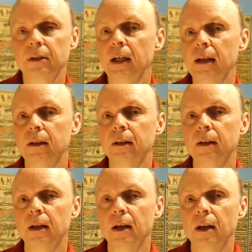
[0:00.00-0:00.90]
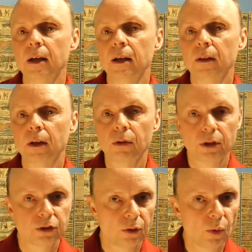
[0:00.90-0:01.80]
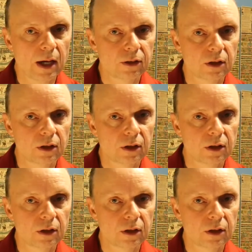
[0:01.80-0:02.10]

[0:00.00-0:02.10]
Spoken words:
State, the Christian West